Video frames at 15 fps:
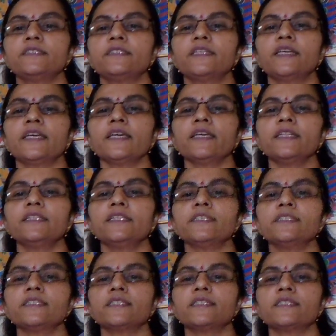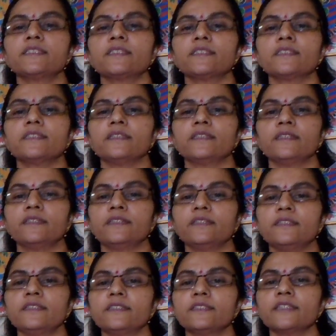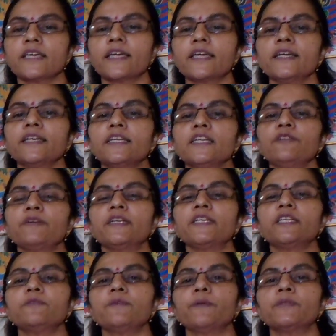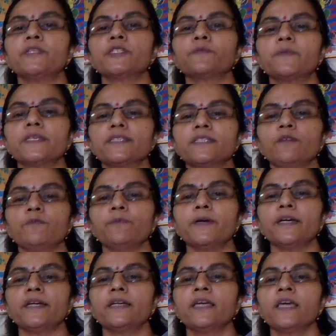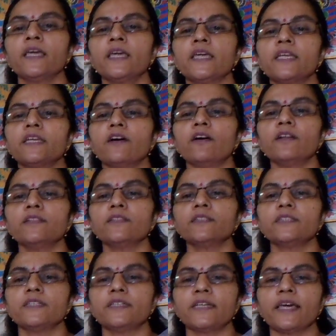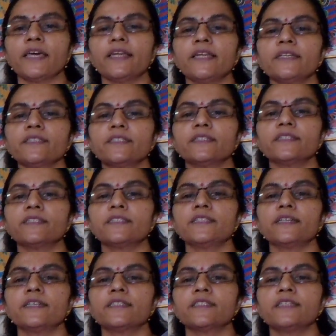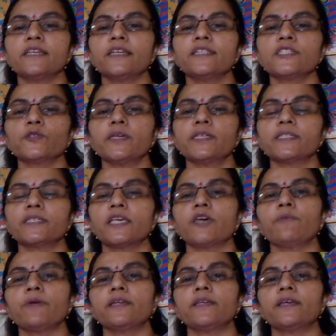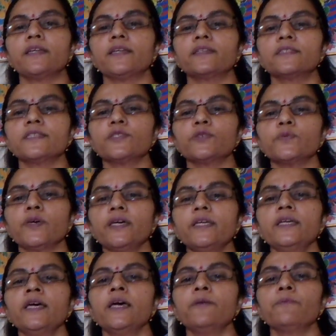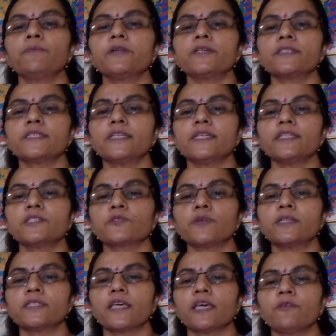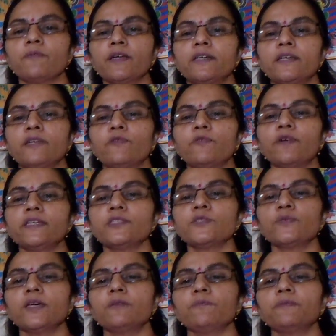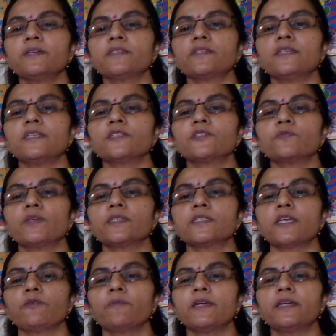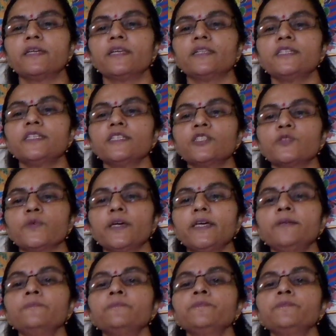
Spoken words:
taken this second derivative of the spatial part in all the 3 directions, that is del square psi by del x square plus del square psi by del y square plus del square psi by del z square,